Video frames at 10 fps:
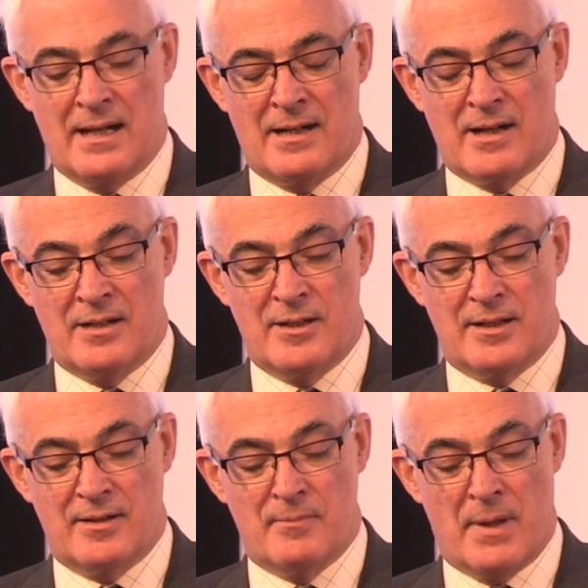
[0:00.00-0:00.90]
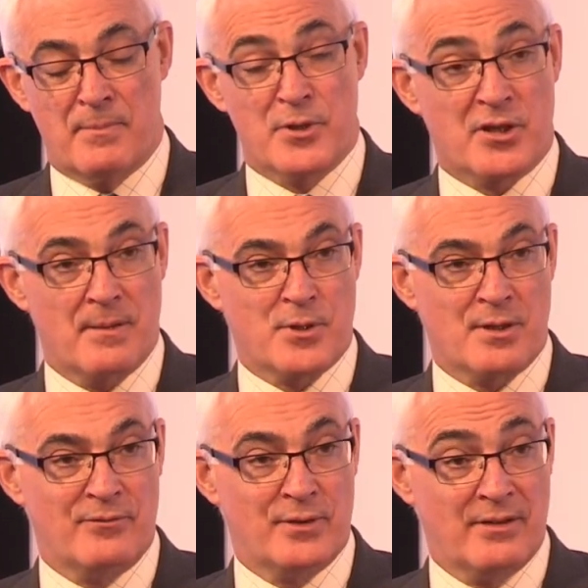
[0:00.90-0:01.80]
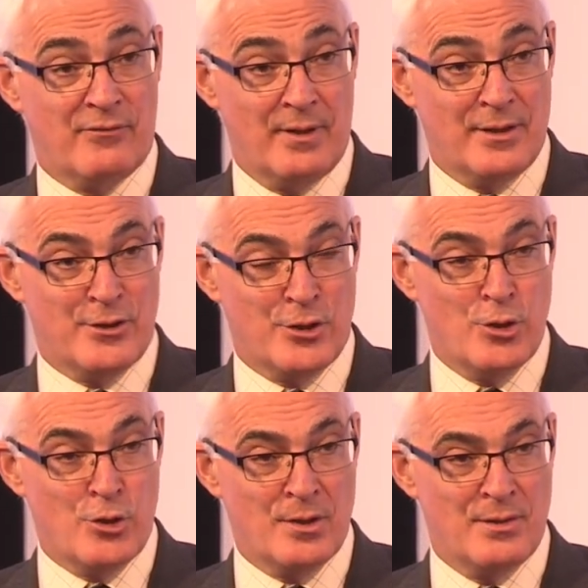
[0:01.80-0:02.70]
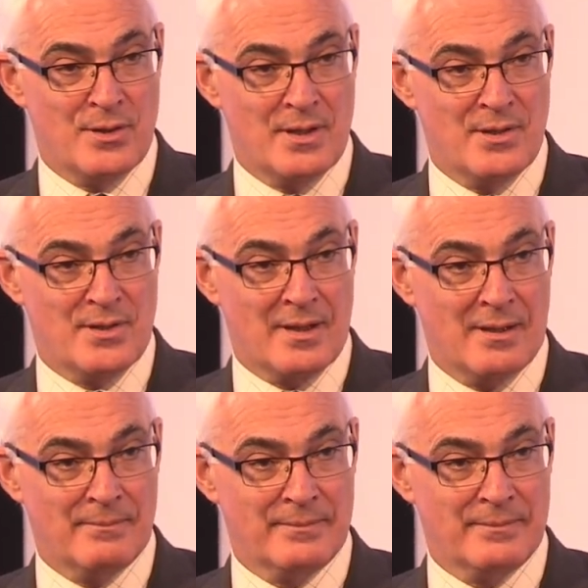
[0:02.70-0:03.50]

And my prescription for different institutions is,